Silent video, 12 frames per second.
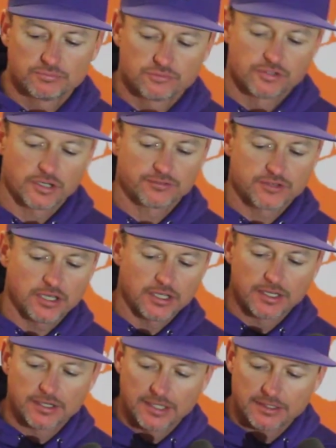Tough
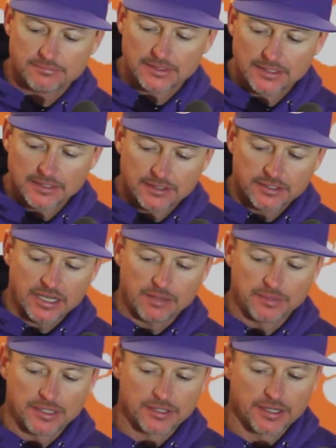kid that
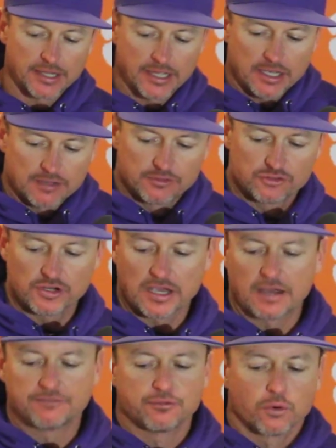came in, did a heck of a
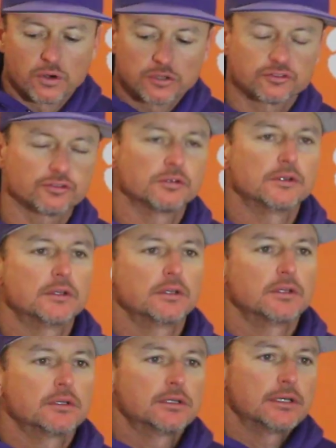job for us.
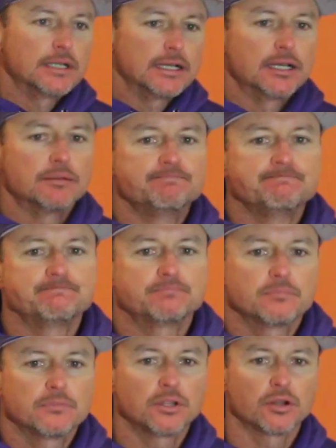Had
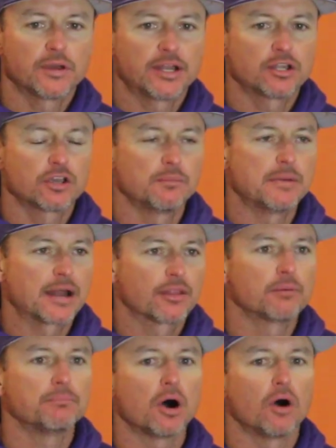to come out
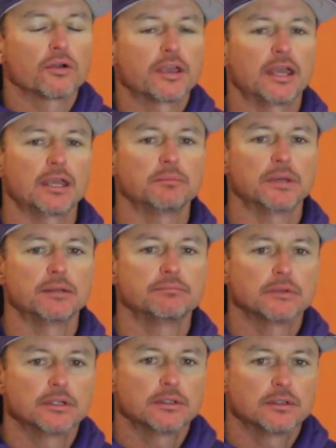of the ball game, and
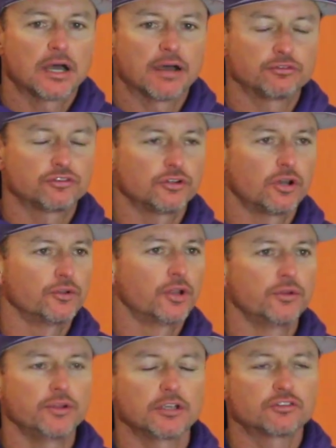obviously don't
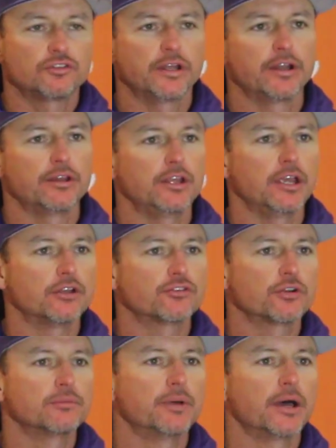know the extent of the
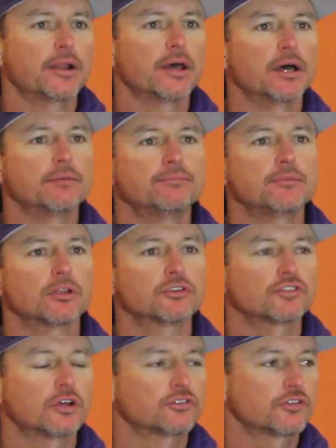injury, but
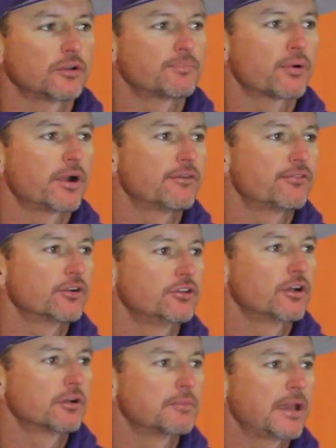let's all say a prayer for a
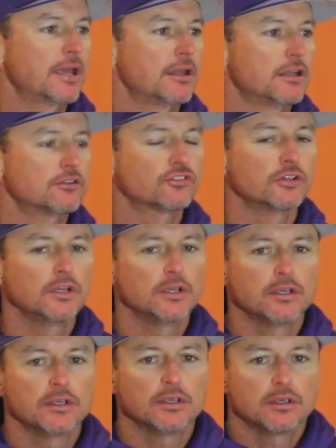young man that's,
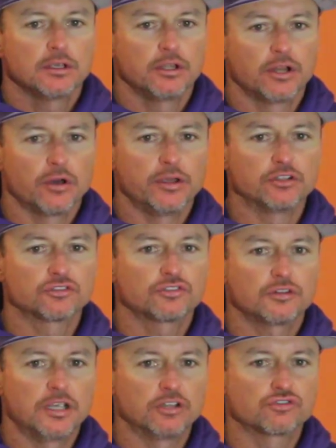
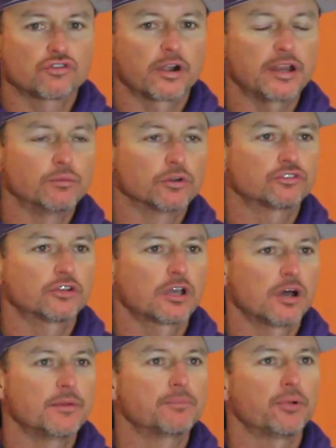his dream was to
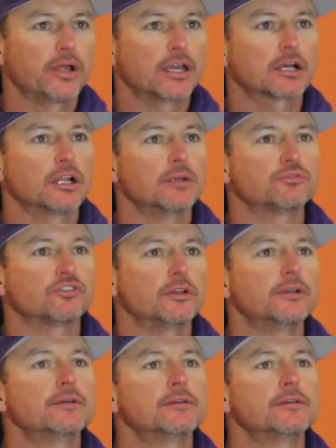come and play at Clemson,